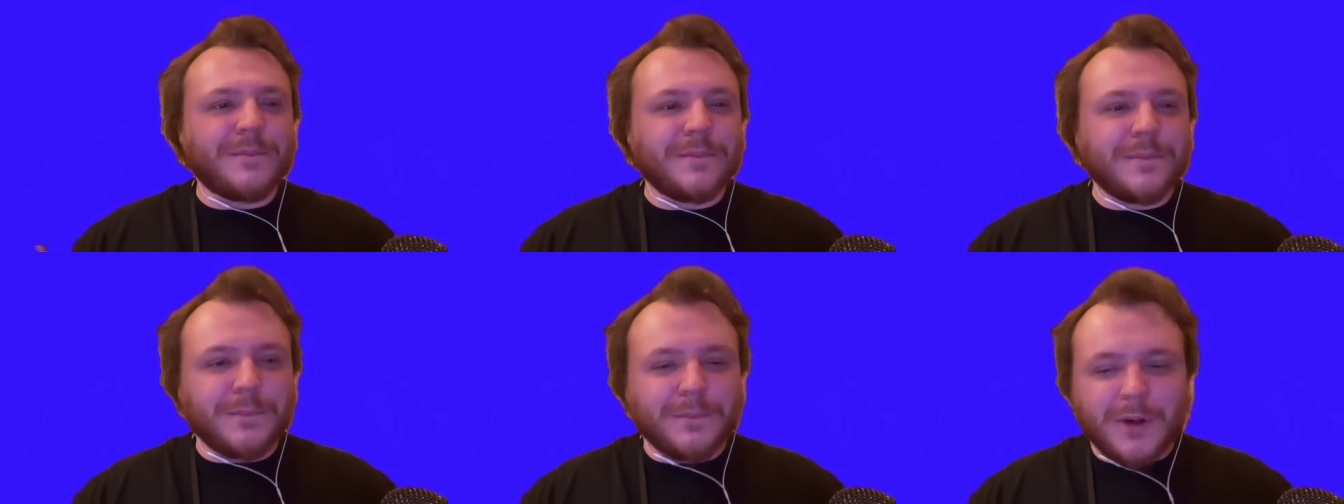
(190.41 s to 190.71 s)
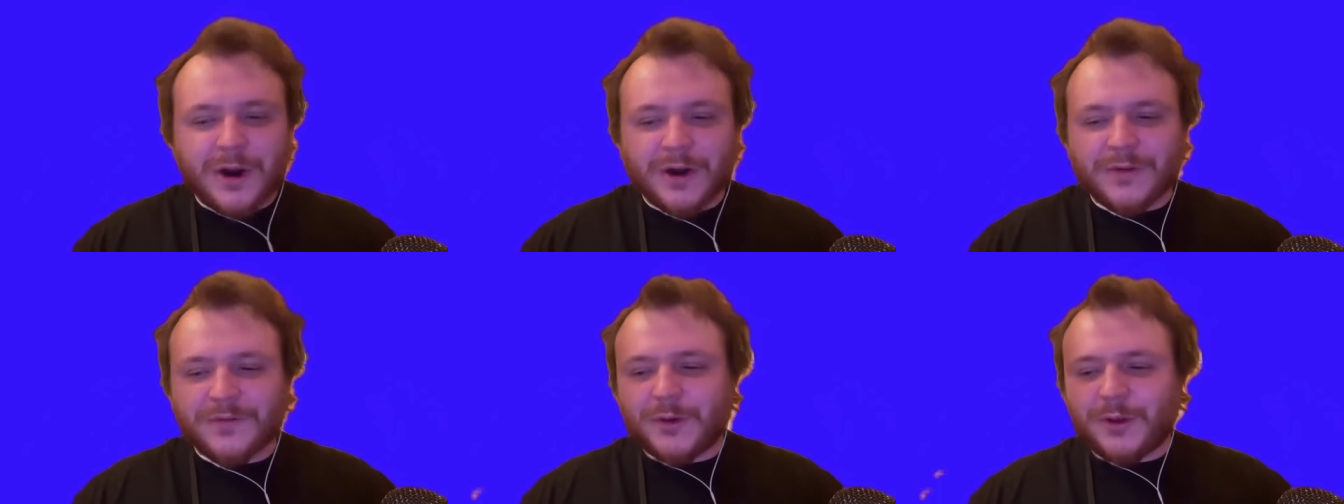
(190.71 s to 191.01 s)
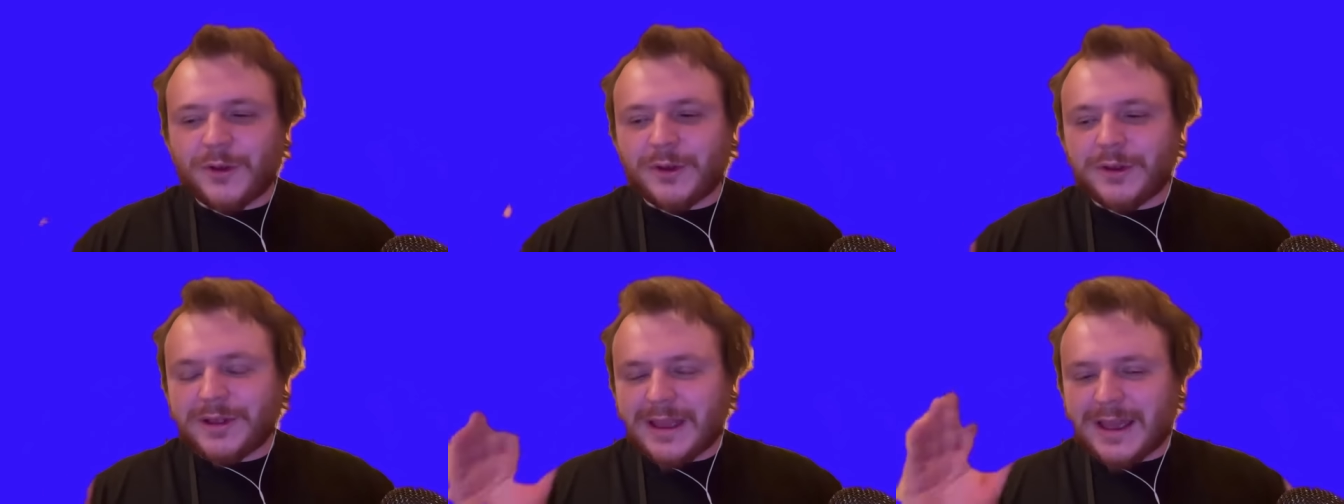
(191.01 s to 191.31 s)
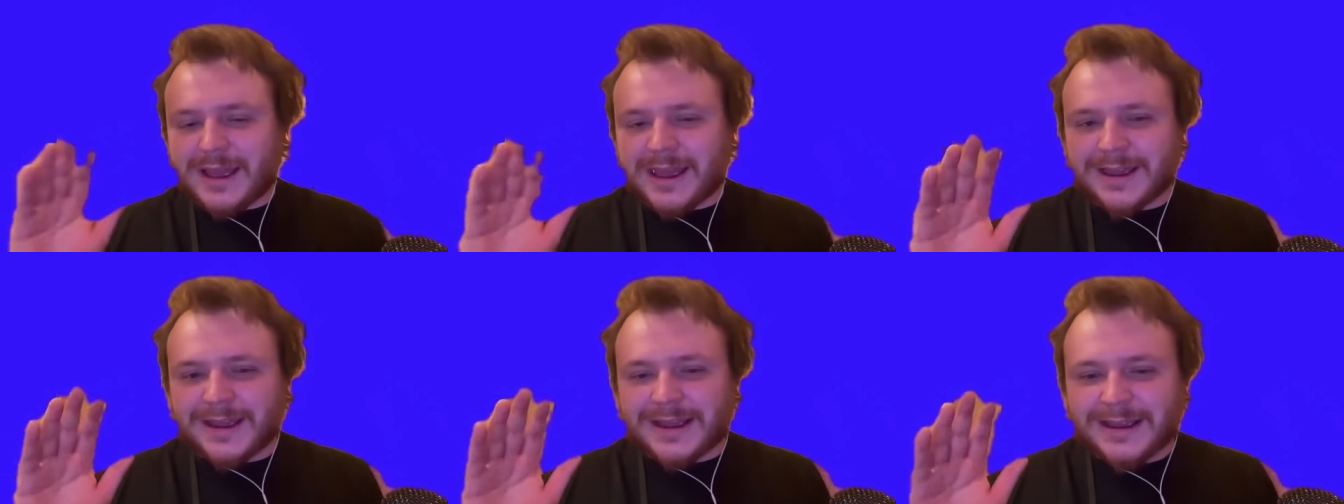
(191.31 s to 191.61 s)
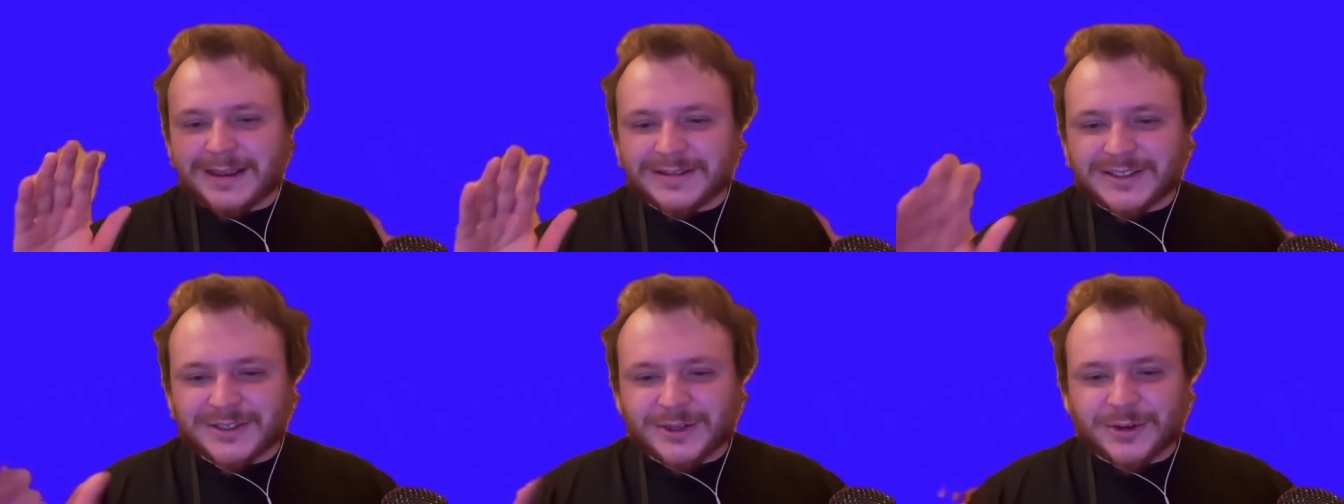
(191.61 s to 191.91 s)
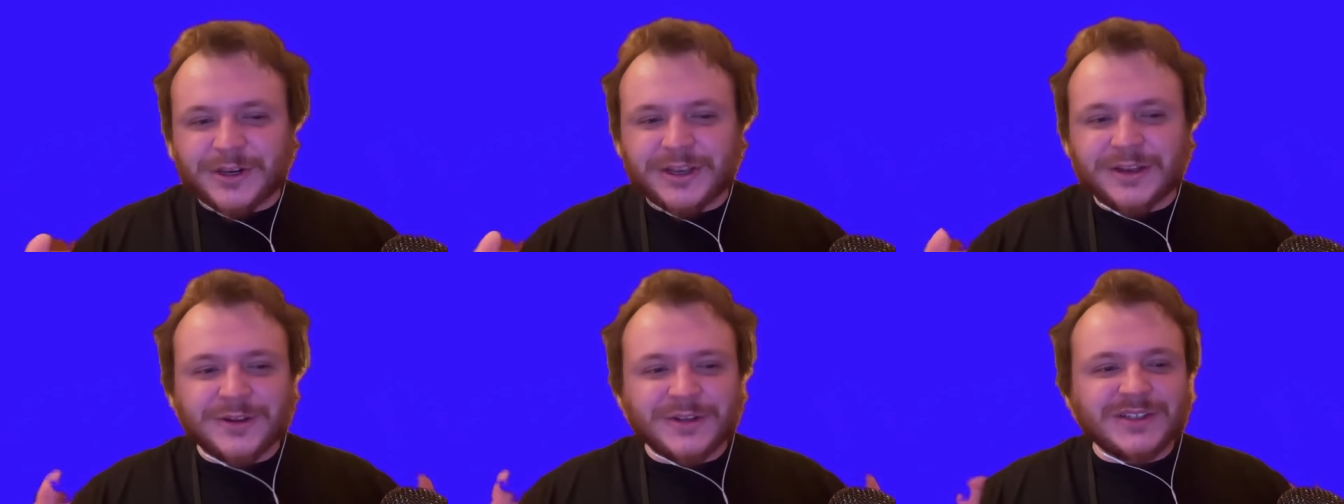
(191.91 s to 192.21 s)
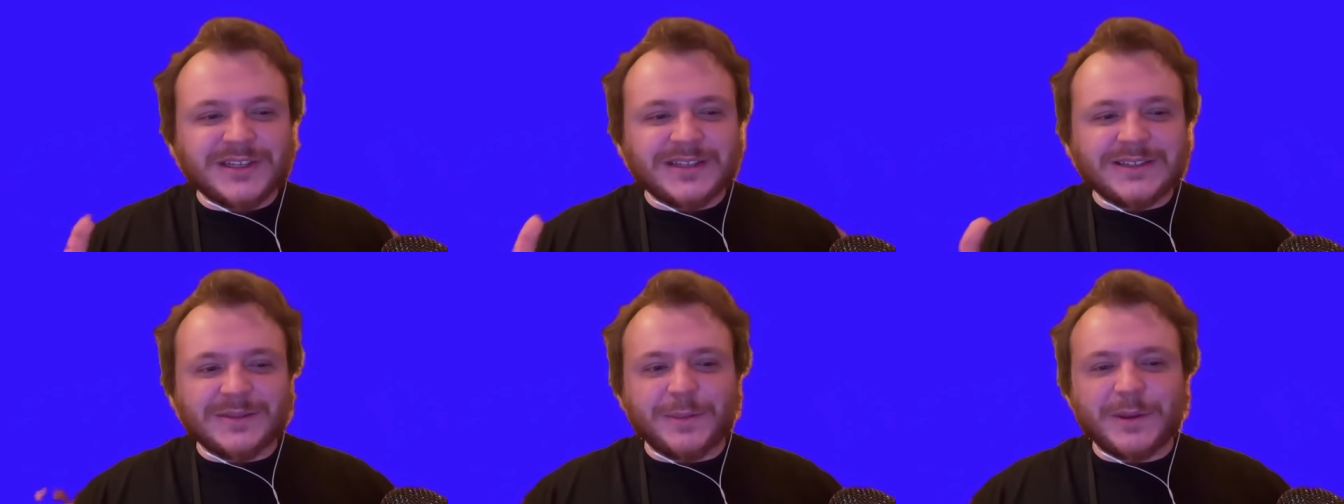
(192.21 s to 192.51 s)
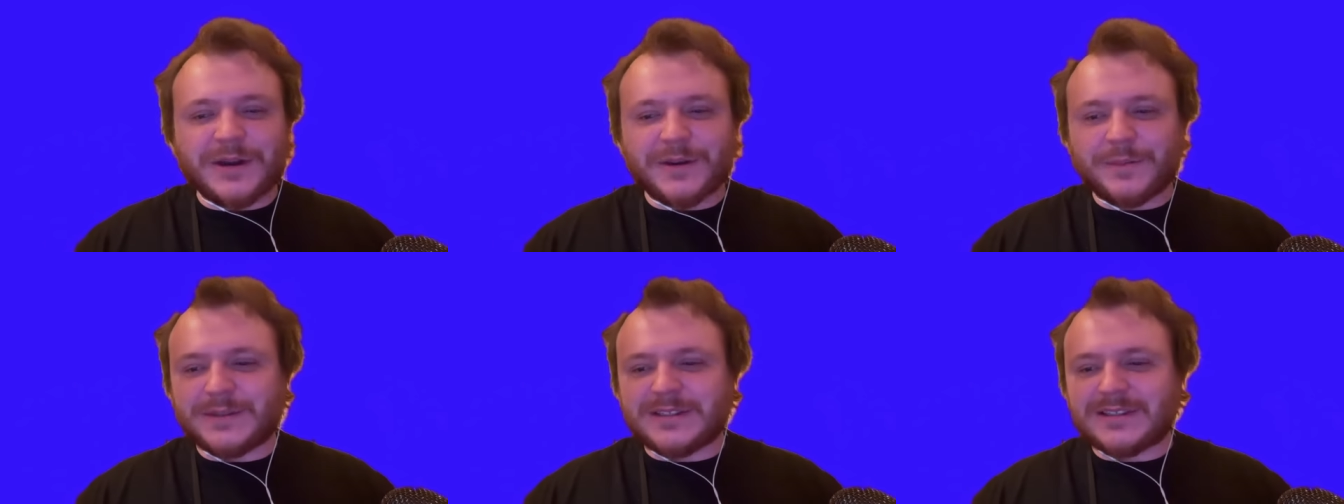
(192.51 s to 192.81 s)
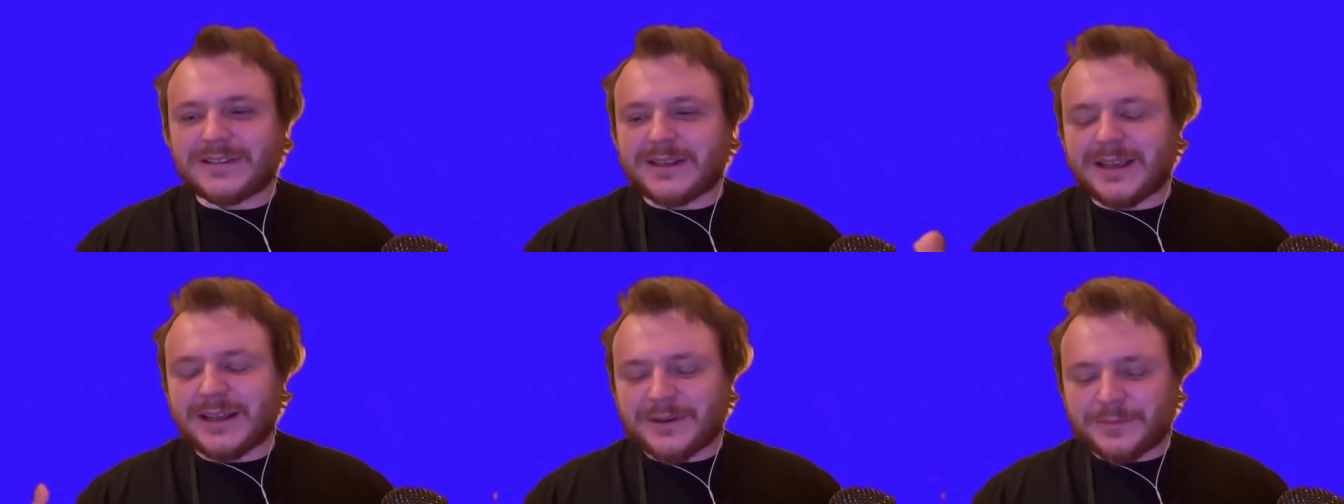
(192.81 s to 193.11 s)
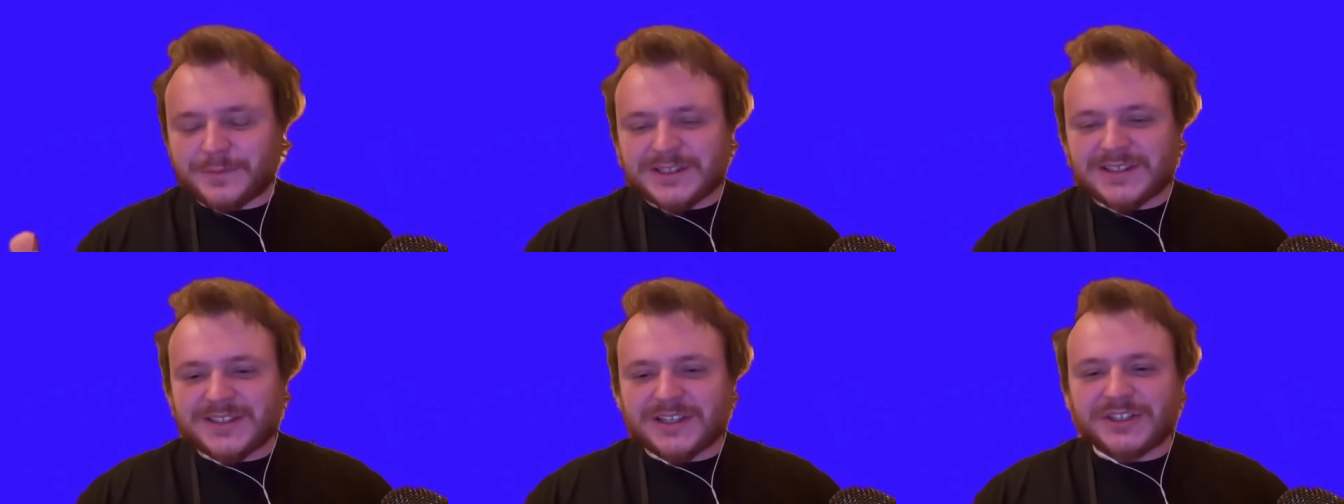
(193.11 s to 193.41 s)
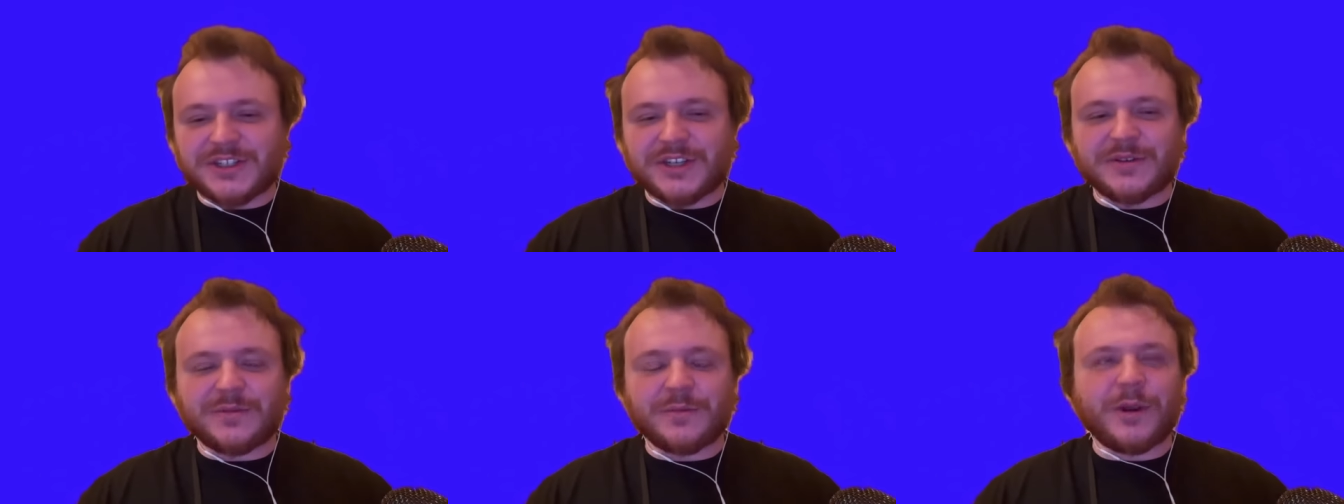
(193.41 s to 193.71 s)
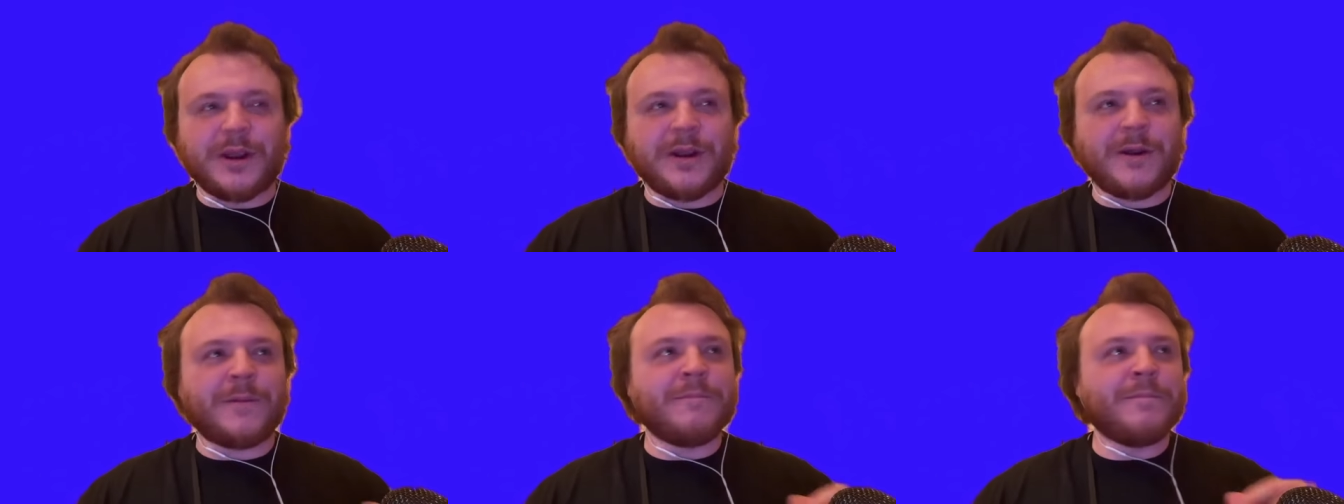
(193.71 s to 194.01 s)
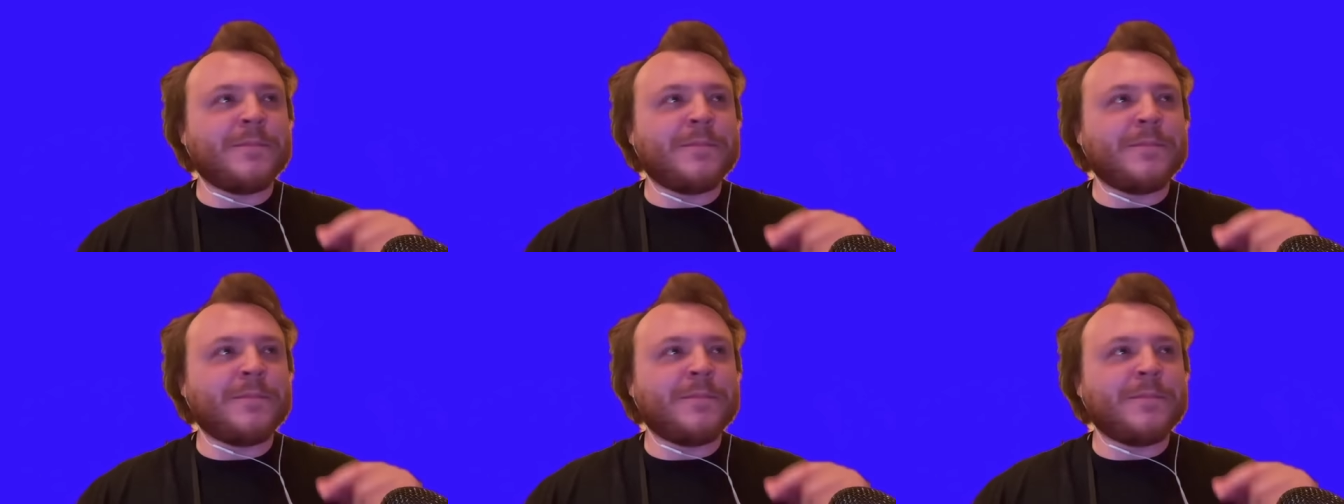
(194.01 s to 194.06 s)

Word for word: Marvel Studios has been in a position where,